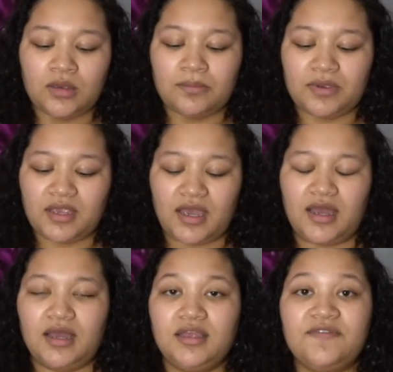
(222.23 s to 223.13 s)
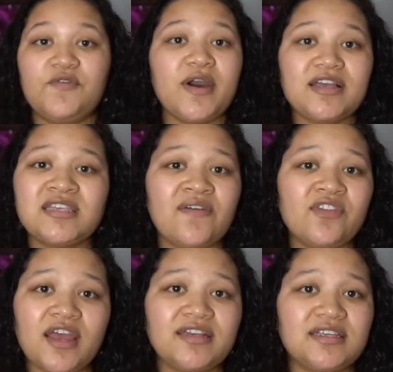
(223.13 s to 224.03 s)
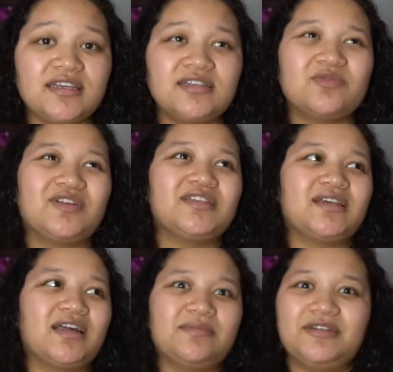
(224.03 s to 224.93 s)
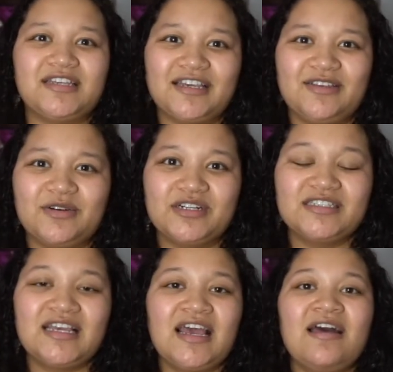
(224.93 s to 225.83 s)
But yeah, if you guys have any ideas, well that's like kind of me taking yours,